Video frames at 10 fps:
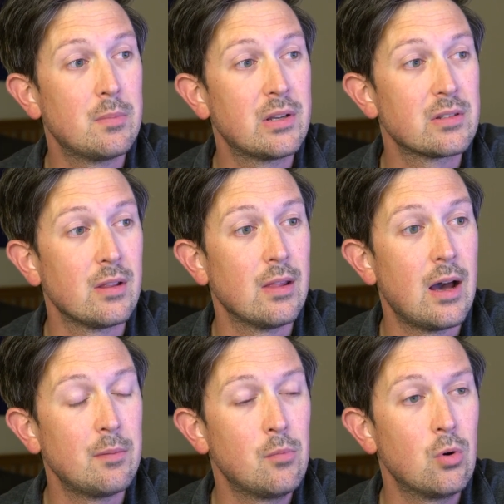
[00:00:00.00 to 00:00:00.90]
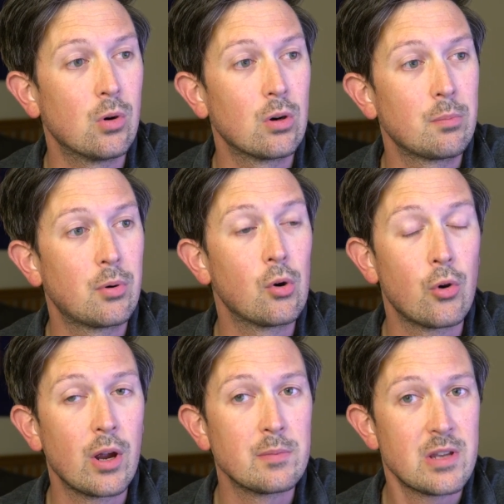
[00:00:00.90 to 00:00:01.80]
because a lot more
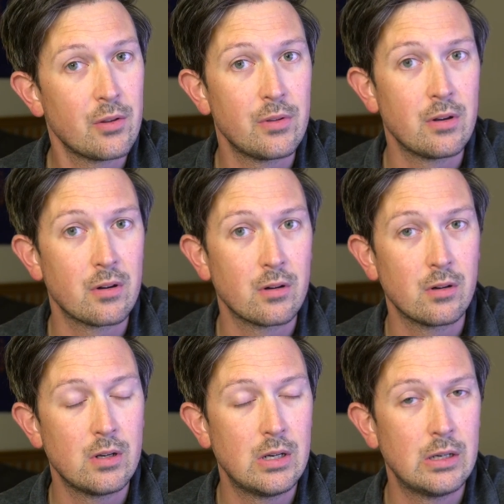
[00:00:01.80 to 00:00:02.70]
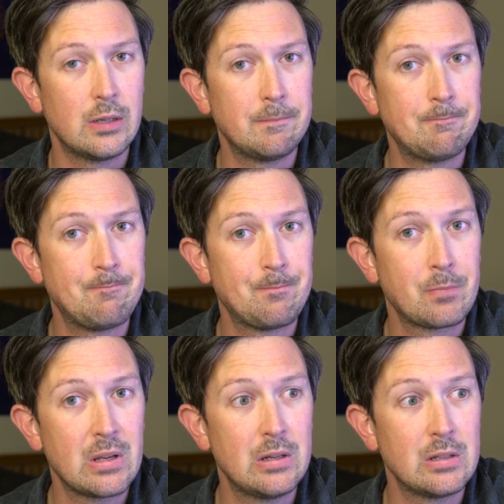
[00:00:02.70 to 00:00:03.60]
programs out there
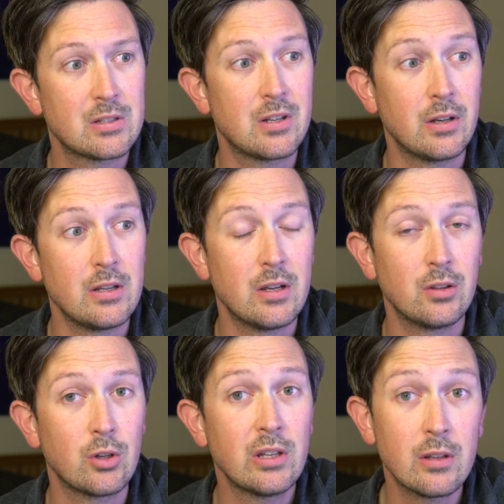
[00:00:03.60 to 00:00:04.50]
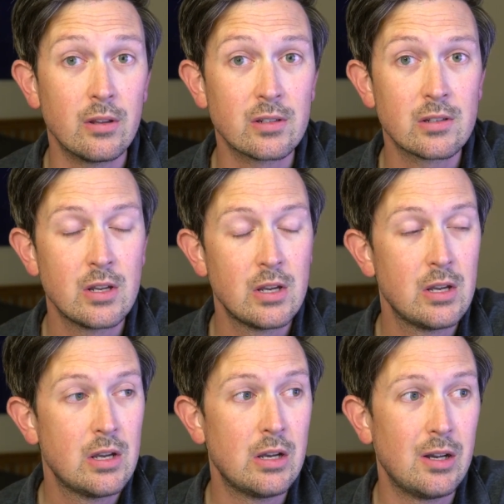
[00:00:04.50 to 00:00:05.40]
study and look into this
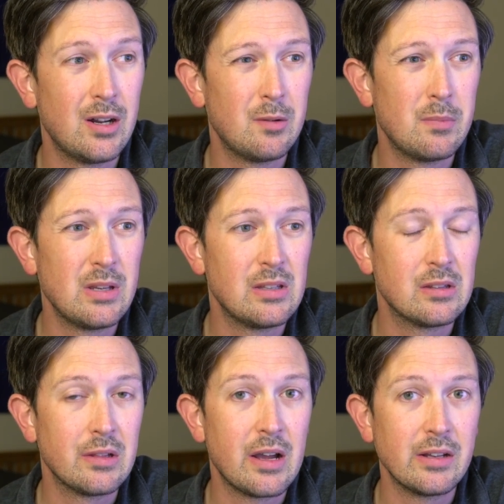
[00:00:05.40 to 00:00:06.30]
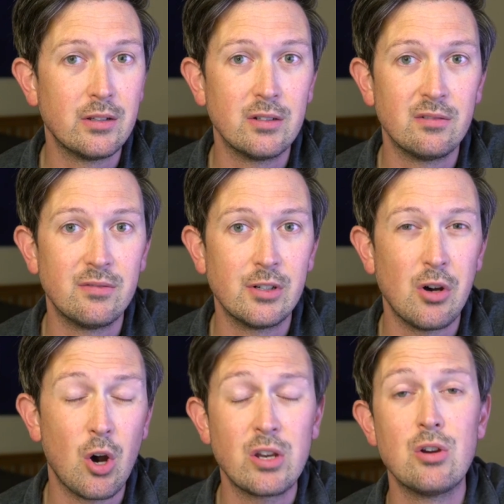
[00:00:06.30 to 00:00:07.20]
in line of
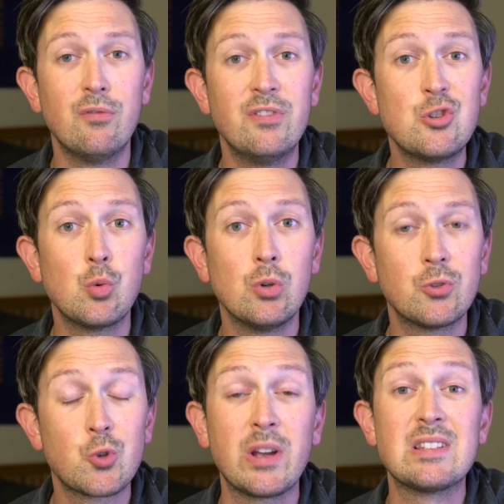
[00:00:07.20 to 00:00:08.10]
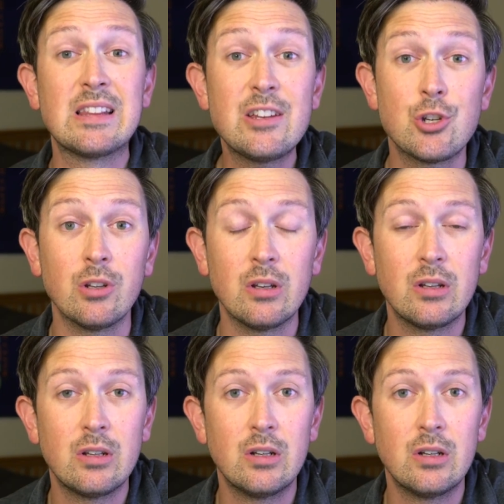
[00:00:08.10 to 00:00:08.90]
audio-visual translation,